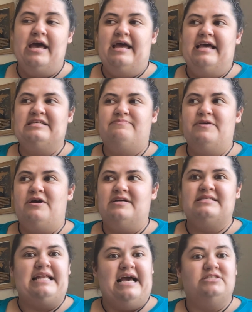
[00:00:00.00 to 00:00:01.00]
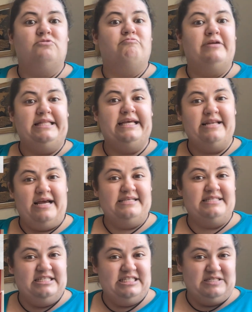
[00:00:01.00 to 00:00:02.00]
is because it has a really
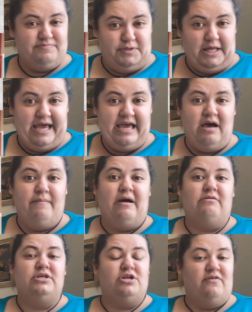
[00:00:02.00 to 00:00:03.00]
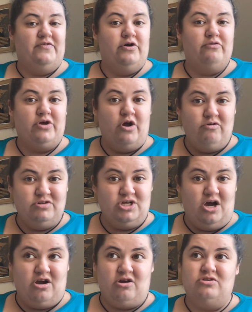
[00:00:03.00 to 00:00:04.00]
nice display about the Navajo code
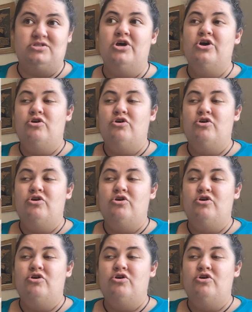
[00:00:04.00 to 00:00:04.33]
talkers